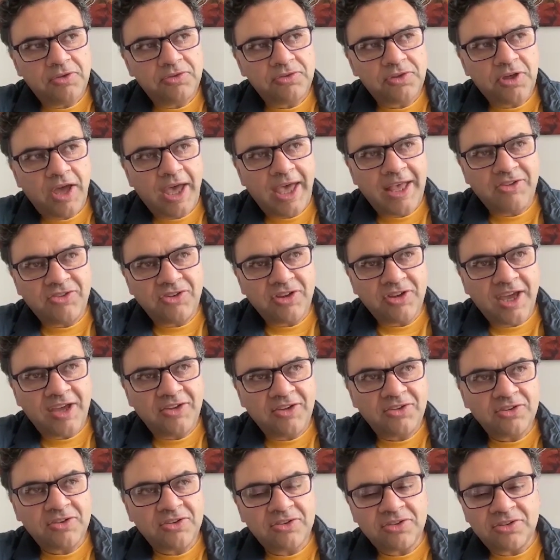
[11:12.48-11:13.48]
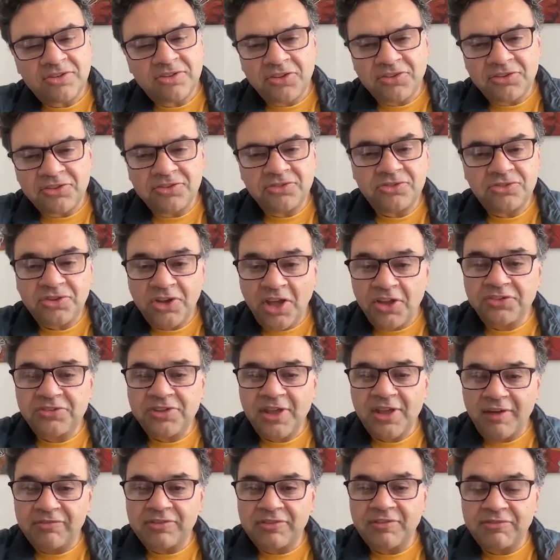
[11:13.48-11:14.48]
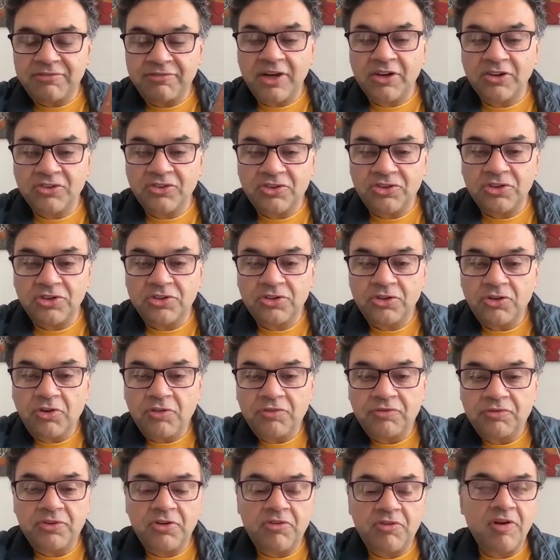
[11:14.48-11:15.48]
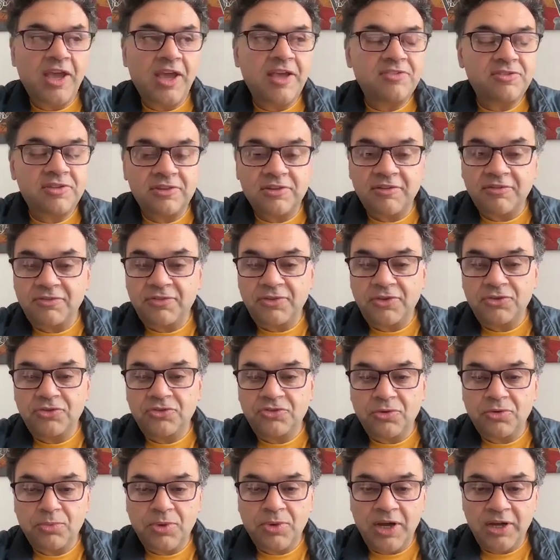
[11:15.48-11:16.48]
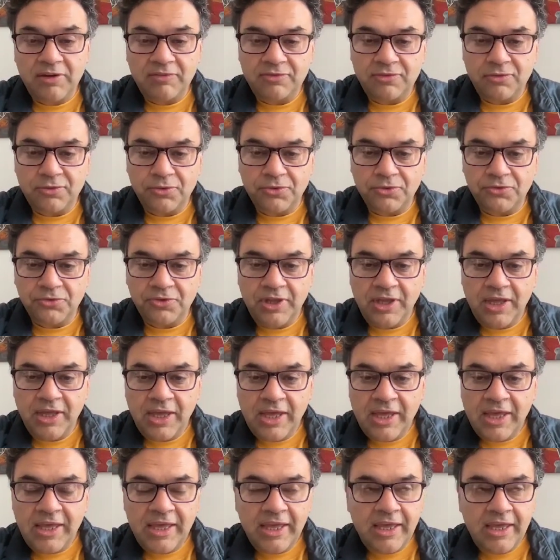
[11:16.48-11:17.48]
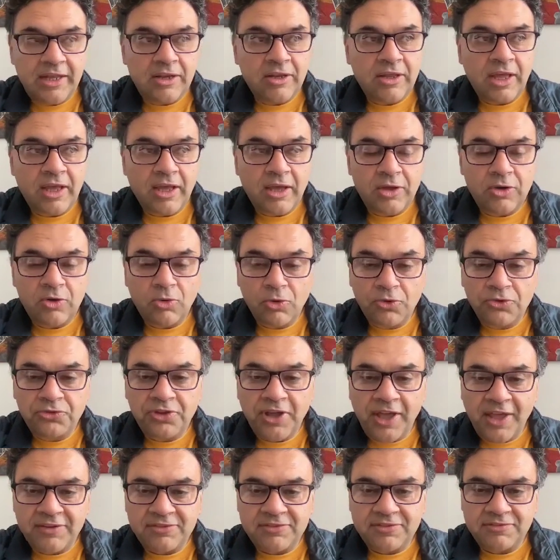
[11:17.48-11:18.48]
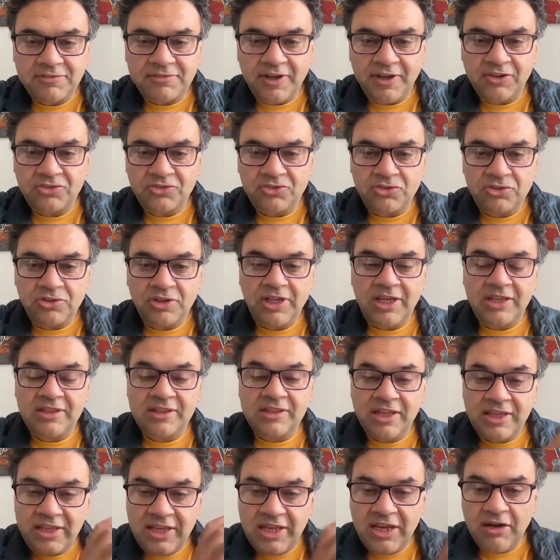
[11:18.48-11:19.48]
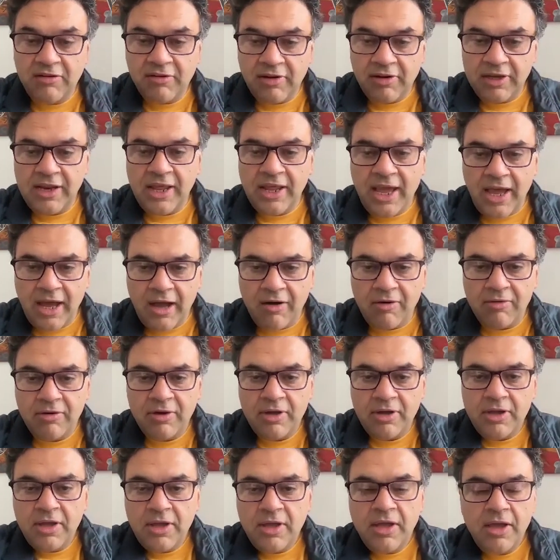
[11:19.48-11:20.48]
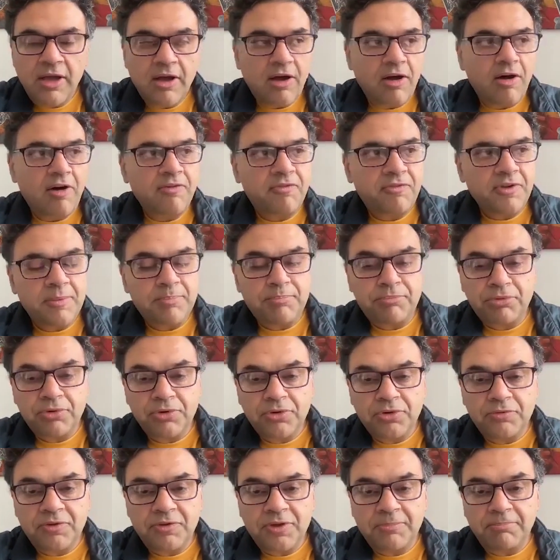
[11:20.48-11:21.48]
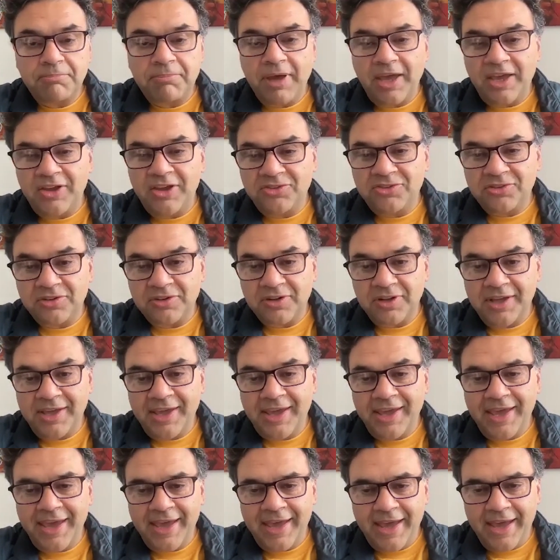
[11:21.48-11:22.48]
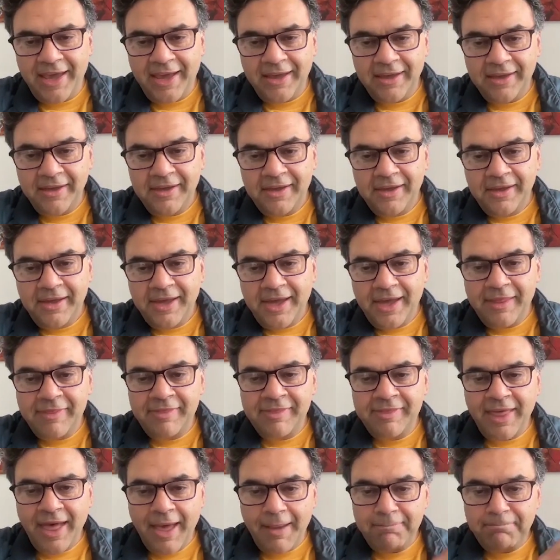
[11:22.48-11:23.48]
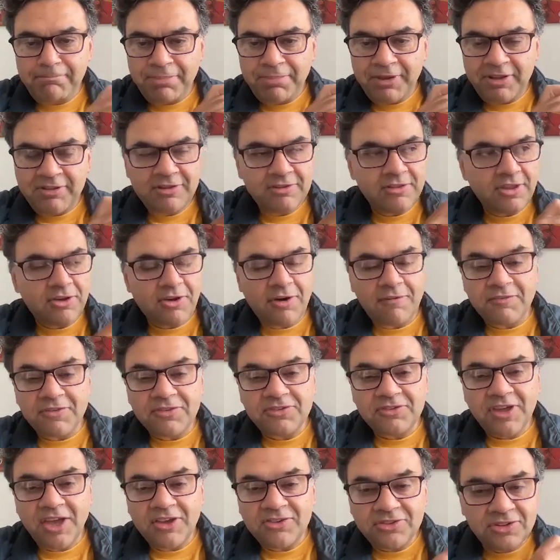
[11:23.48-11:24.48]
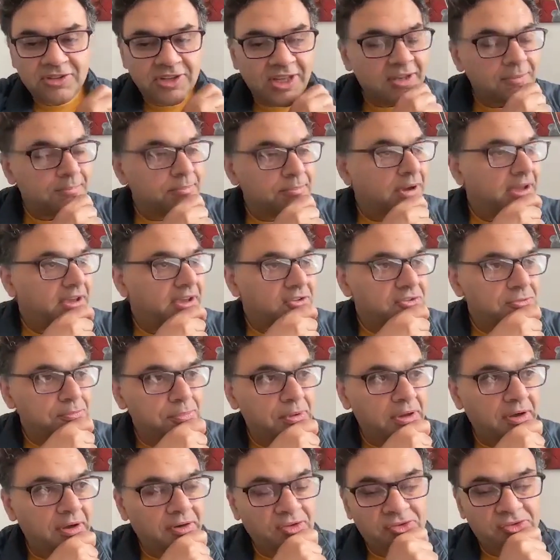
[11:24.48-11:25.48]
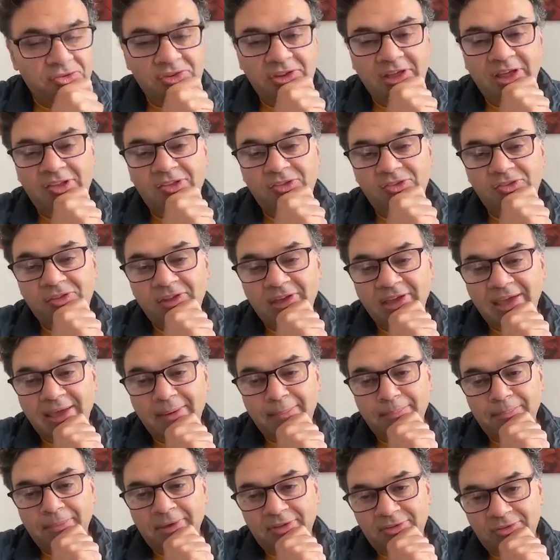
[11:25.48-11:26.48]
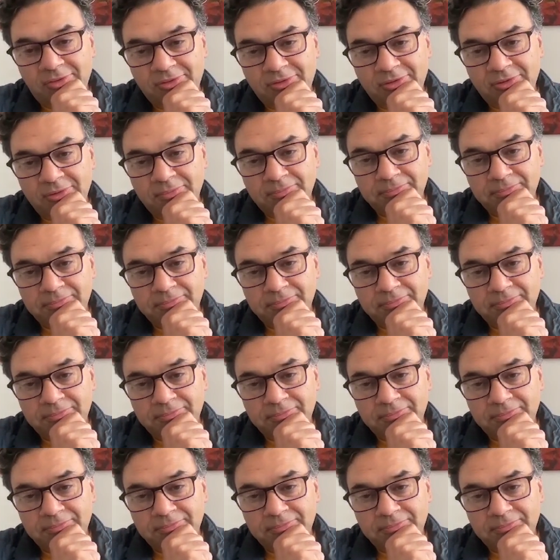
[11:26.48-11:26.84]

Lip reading: education doesn't just have the function of creating the future workforce. It also has the function in the here and now of improving patient care. And that bit of the conversation, in my experience, tends to get missed.